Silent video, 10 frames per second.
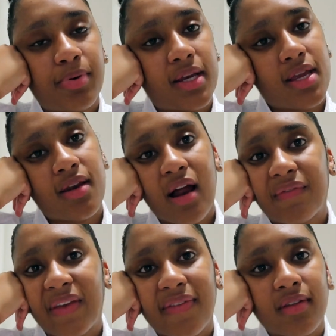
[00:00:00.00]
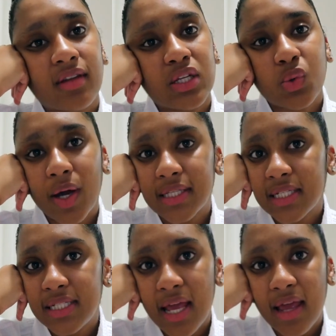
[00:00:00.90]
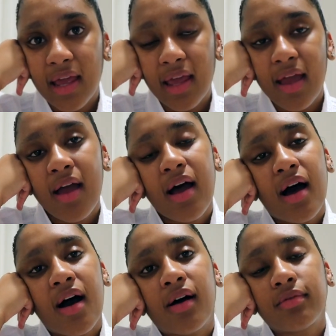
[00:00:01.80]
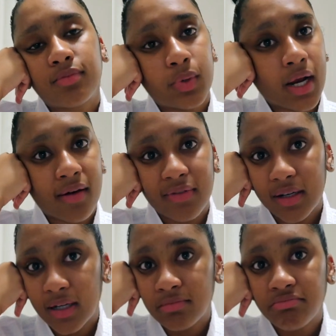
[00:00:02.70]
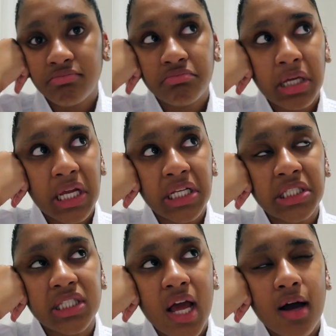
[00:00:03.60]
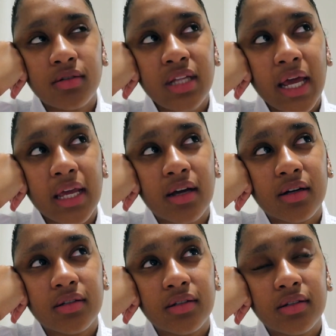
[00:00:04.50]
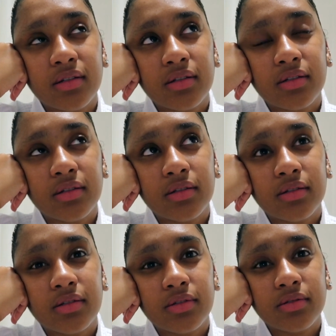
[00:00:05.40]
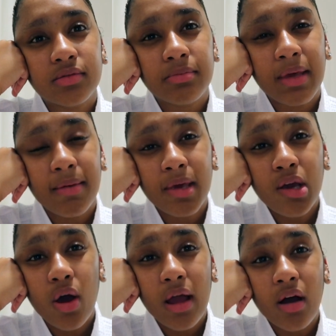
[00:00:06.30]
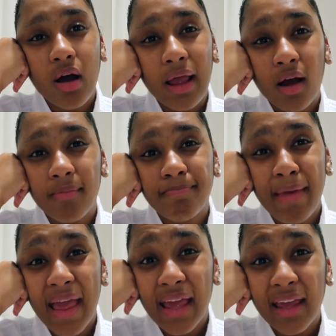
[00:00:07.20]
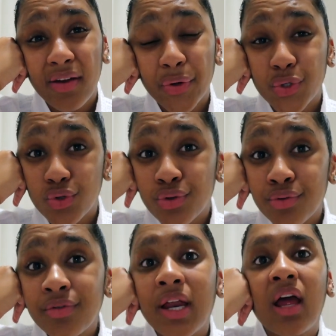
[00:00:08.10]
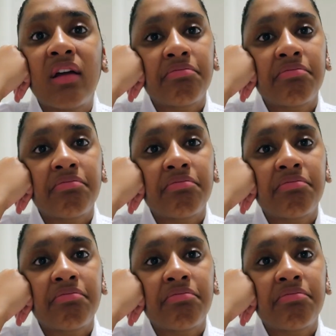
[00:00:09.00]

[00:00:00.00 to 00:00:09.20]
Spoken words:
I'm putting it on faithfully twice a day, whatever. It is now like maybe May or June,